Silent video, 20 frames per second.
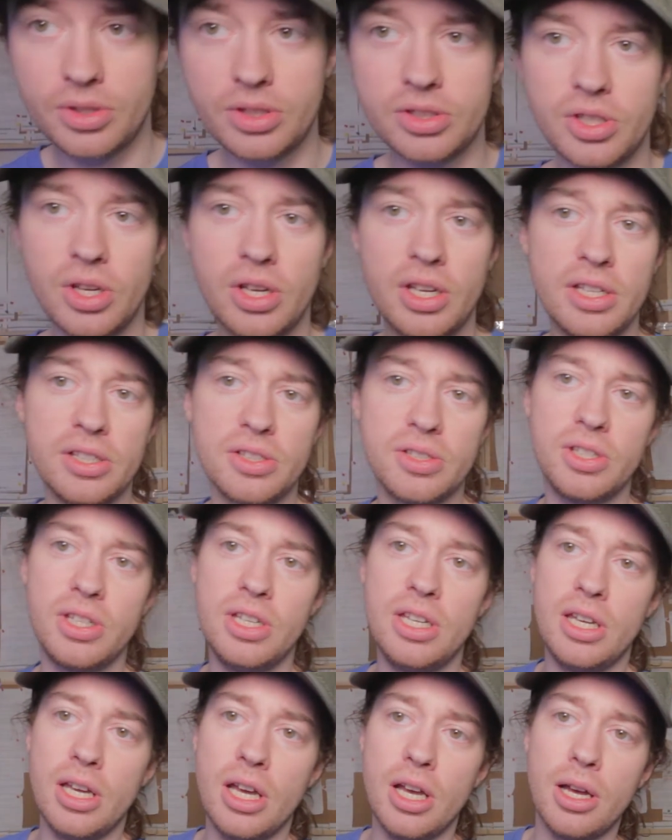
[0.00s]
So here's
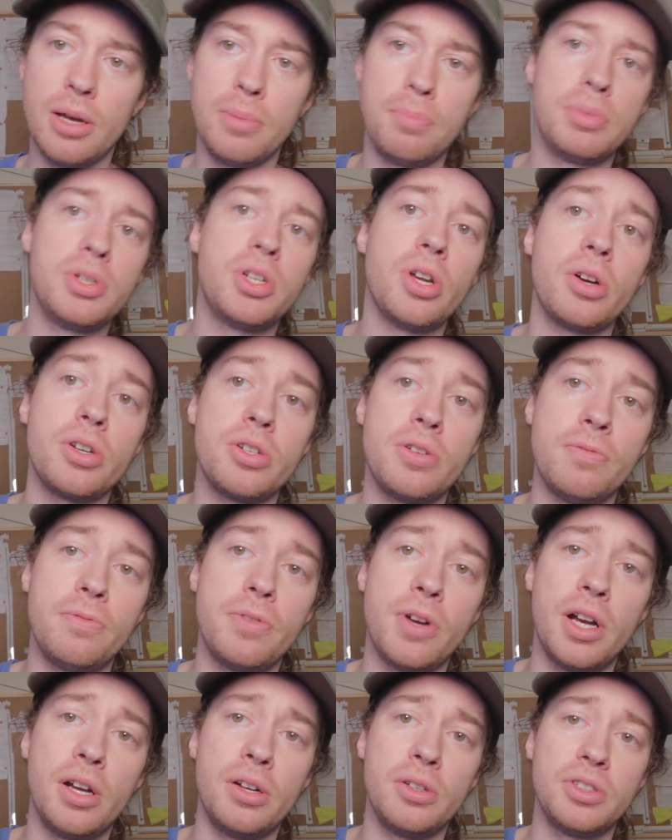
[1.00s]
the production
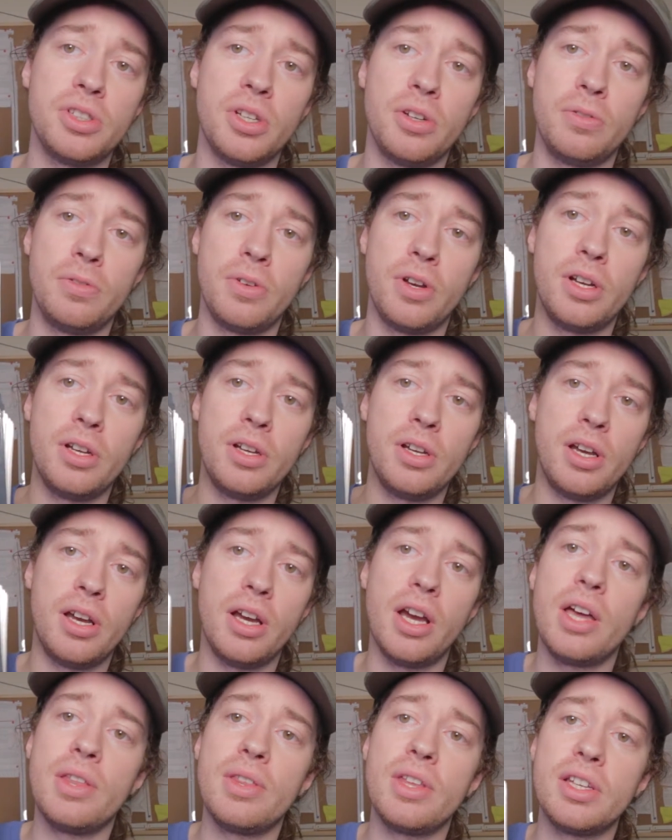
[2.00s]
file so far,
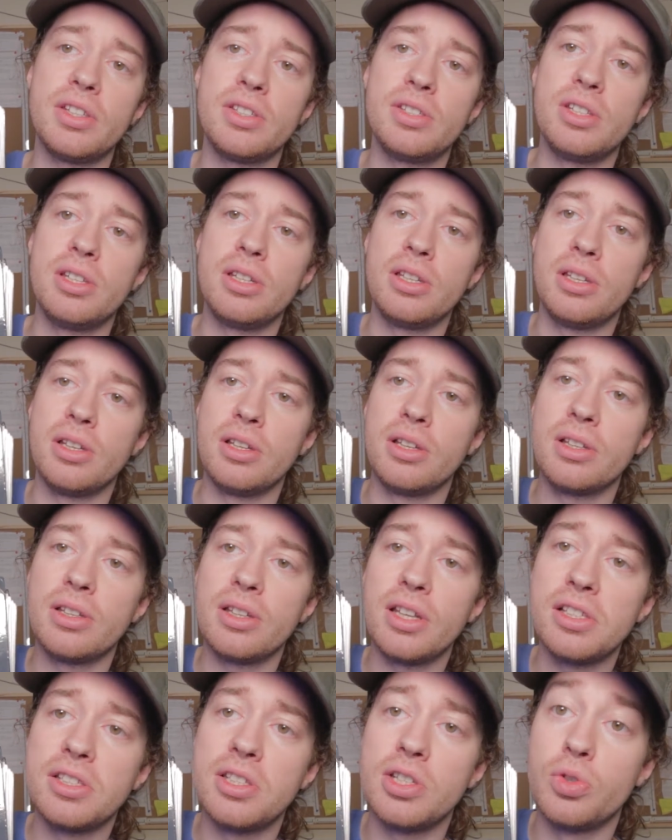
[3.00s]
and that's the
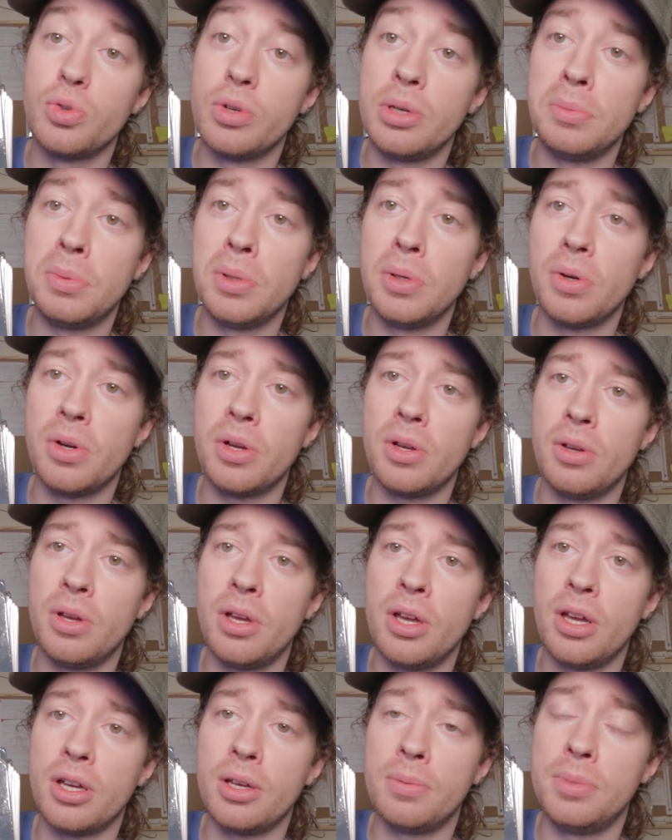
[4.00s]
Dreamwheel
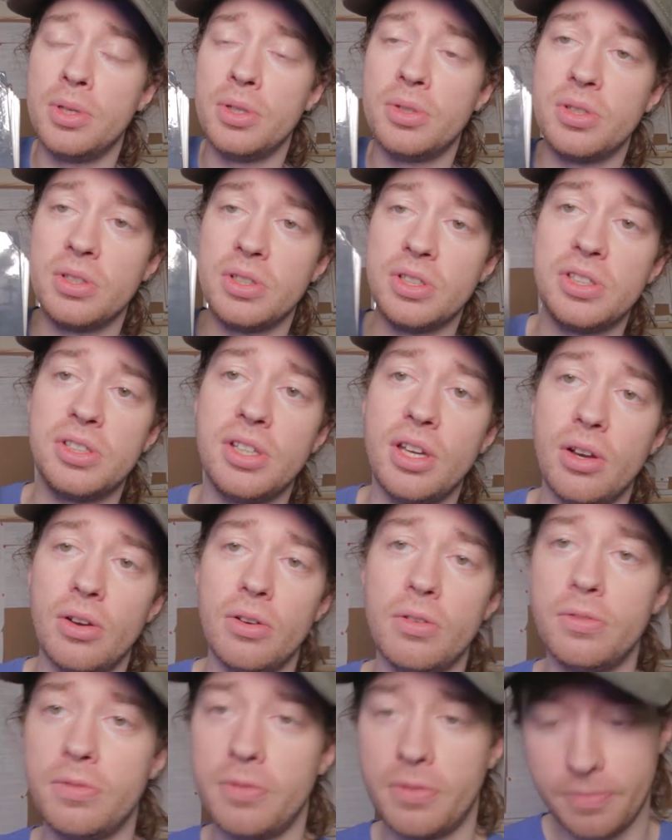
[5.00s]
computer
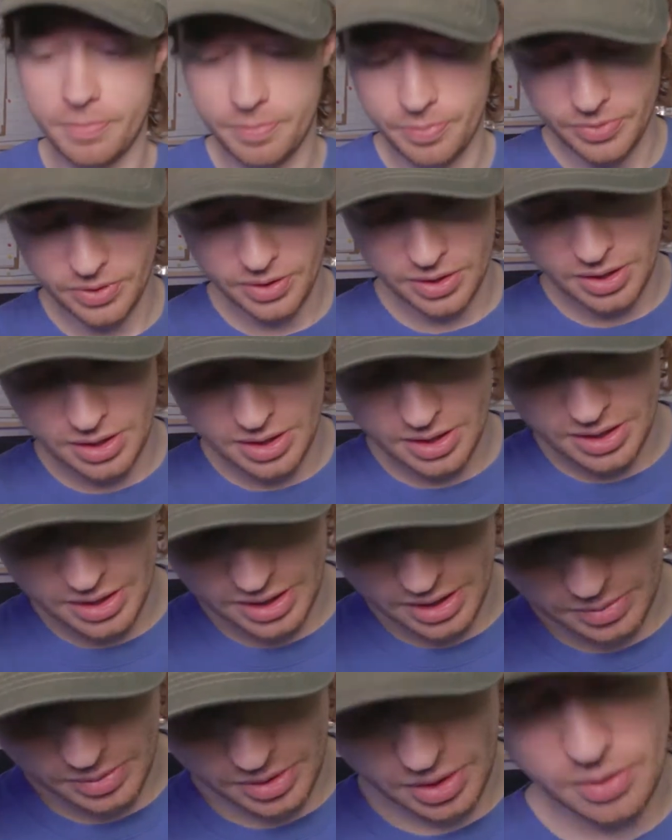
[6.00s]
itself.
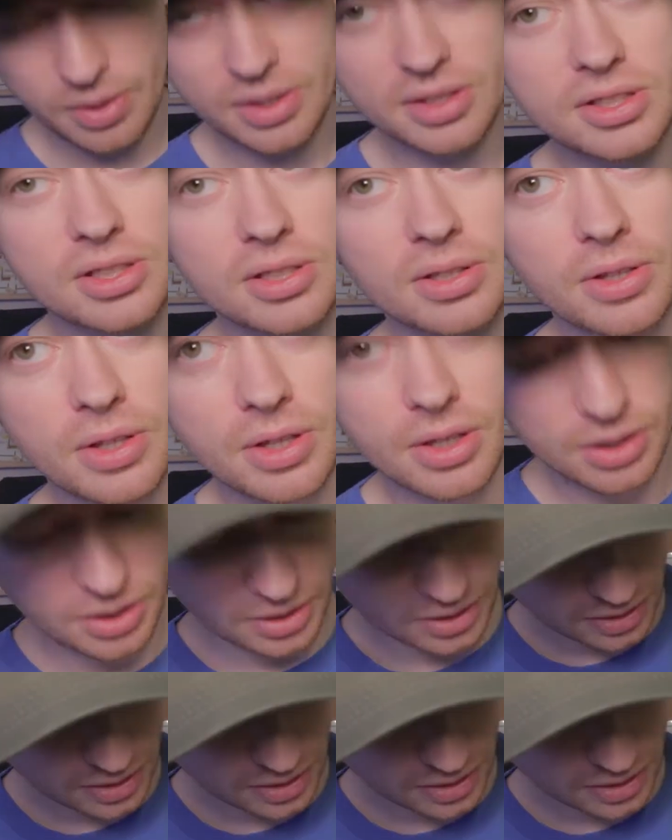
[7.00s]
And we're going into the